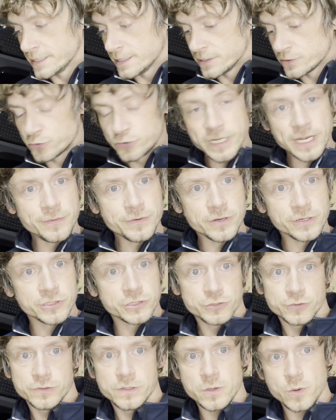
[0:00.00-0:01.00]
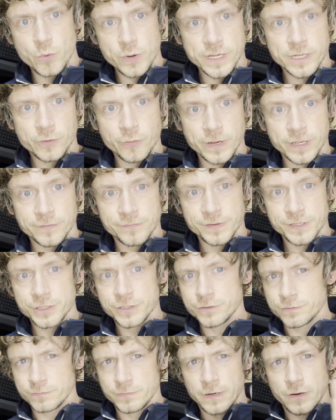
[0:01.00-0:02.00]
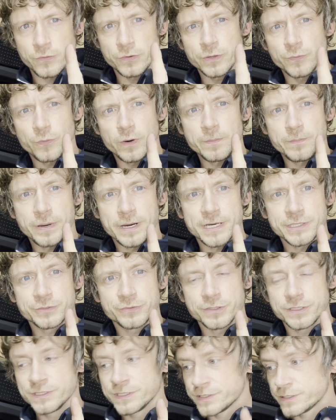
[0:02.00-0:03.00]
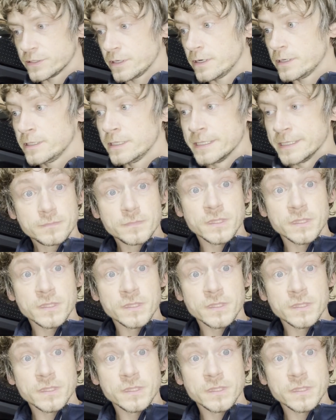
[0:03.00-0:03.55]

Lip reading: Today we're going to do a real quick video, only one part to install.